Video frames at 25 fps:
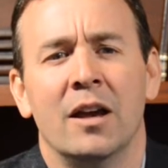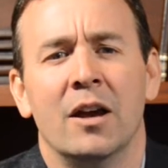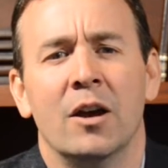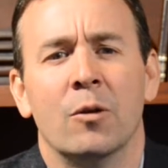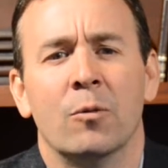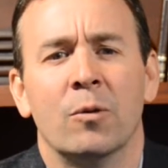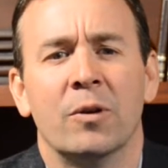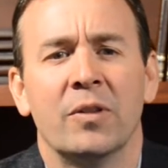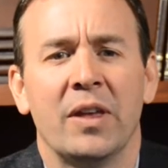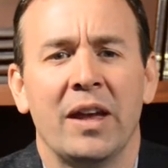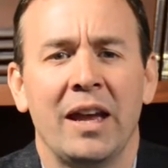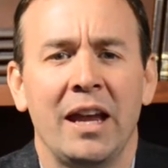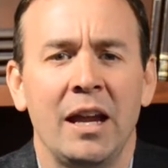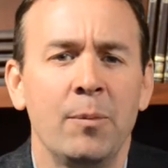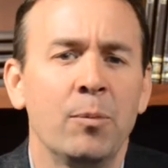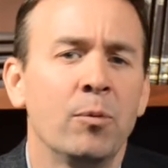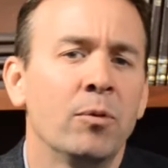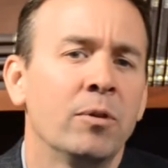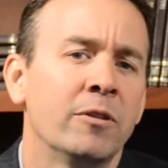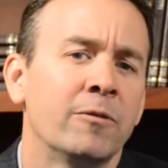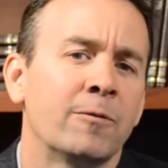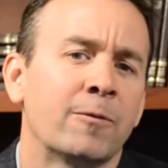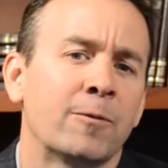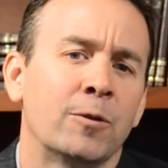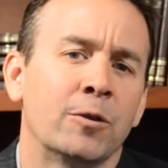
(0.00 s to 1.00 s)
With
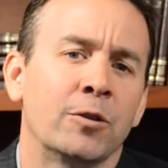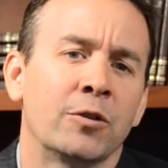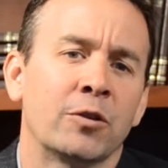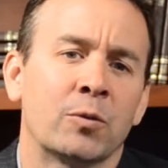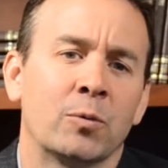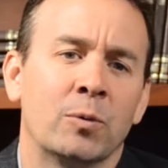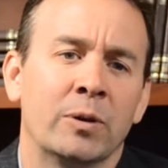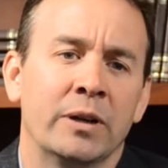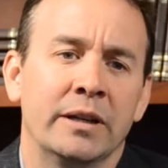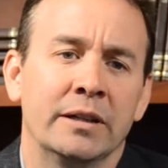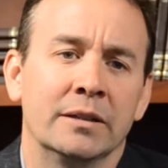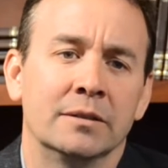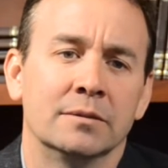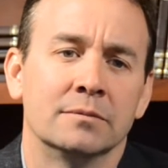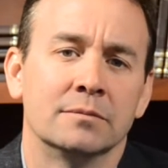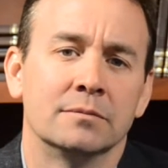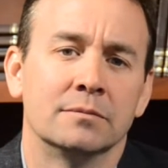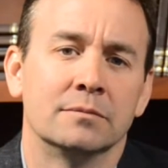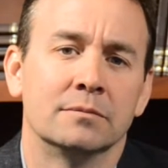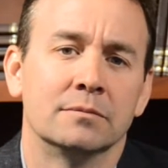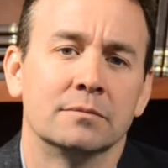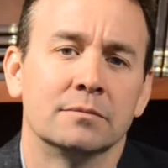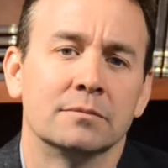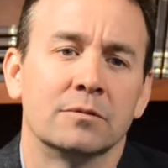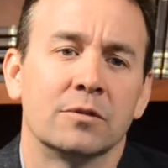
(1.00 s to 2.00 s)
April in full swing,
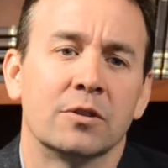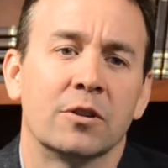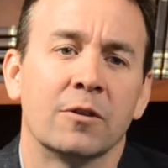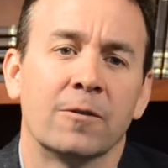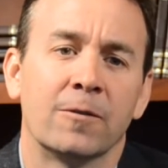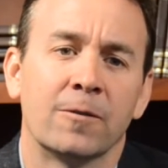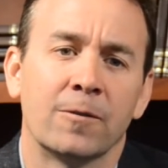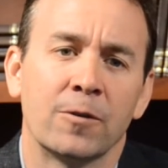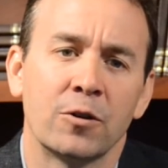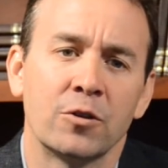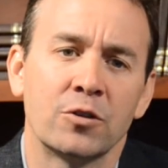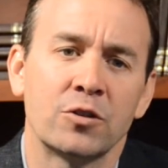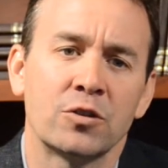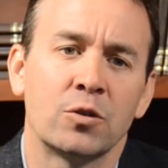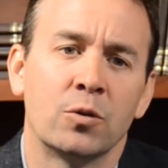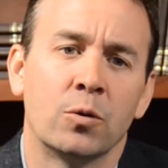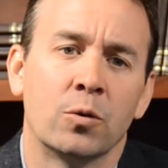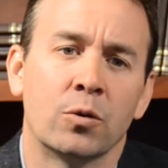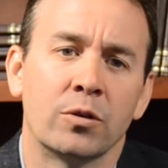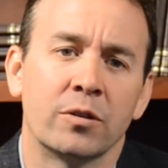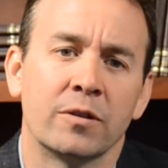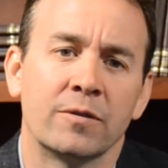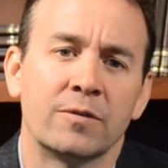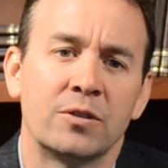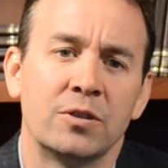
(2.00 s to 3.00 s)
the first
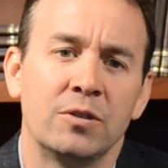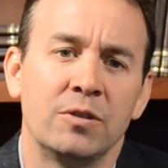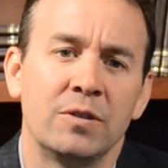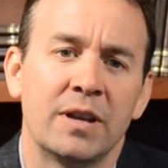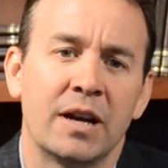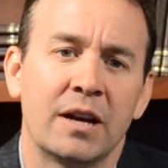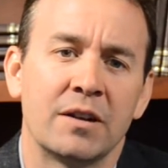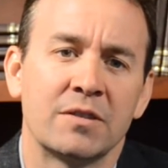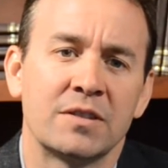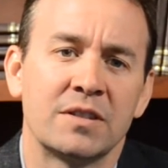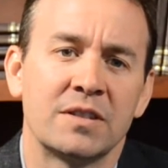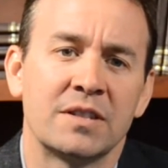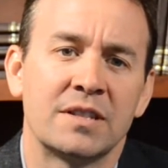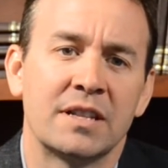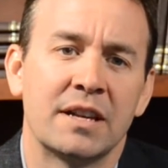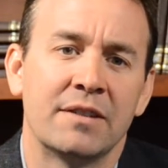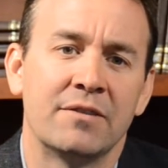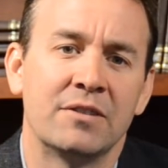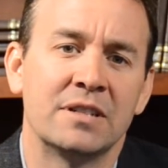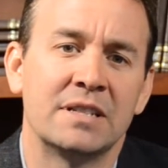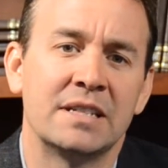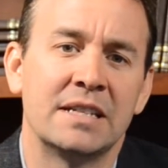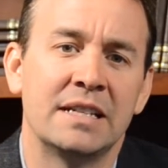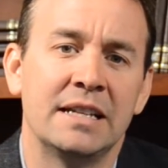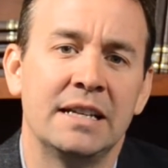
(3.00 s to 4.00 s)
quarter of
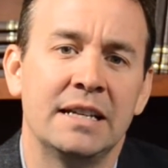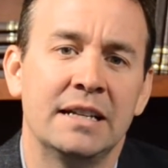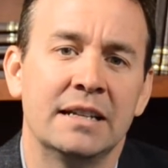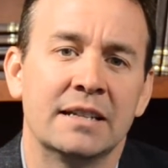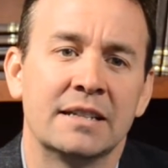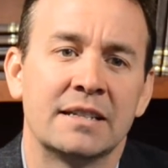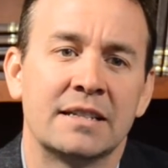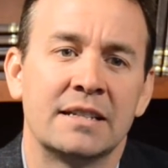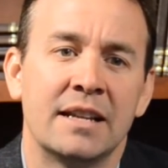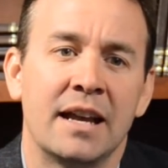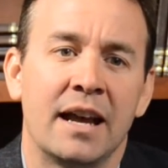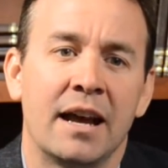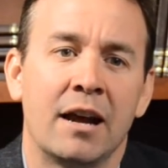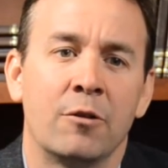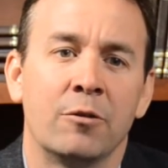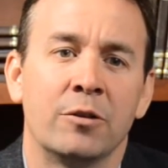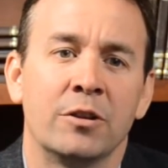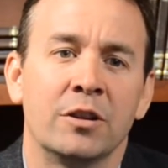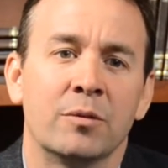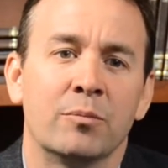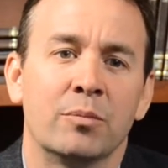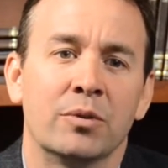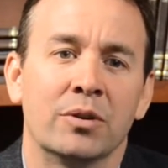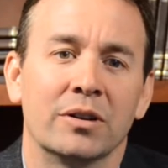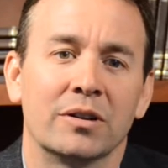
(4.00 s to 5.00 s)
2017 is now
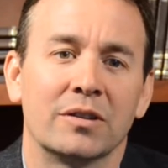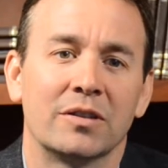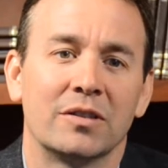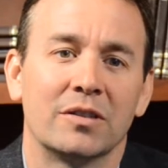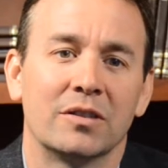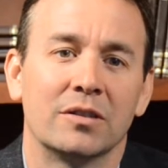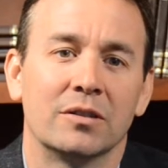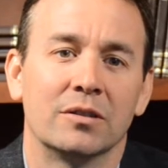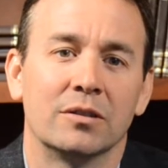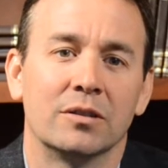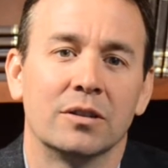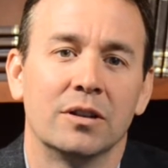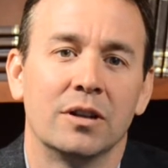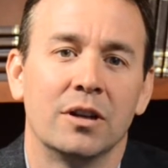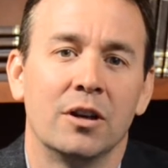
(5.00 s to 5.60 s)
in the books.